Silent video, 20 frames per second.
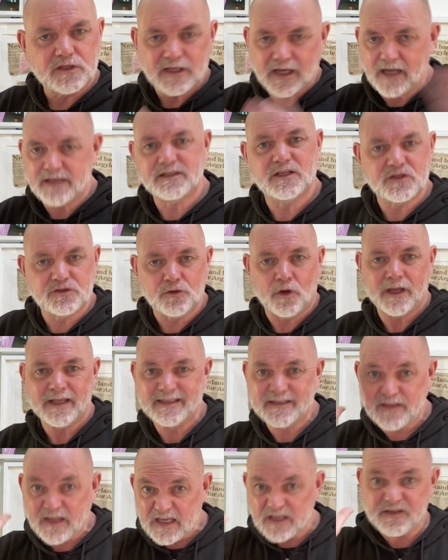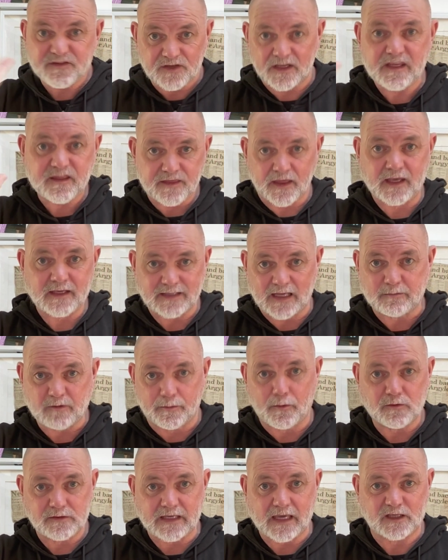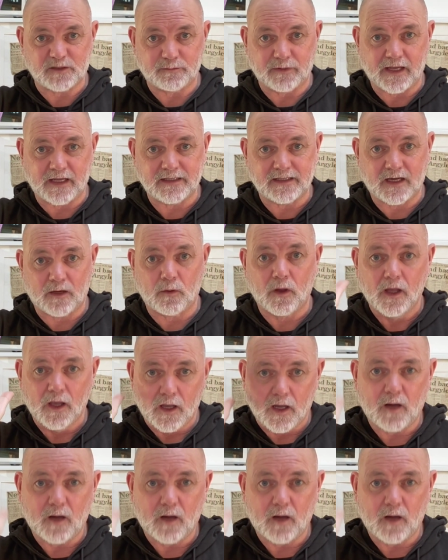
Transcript: Guys, it's not. It's these three things that I'm about to explain now.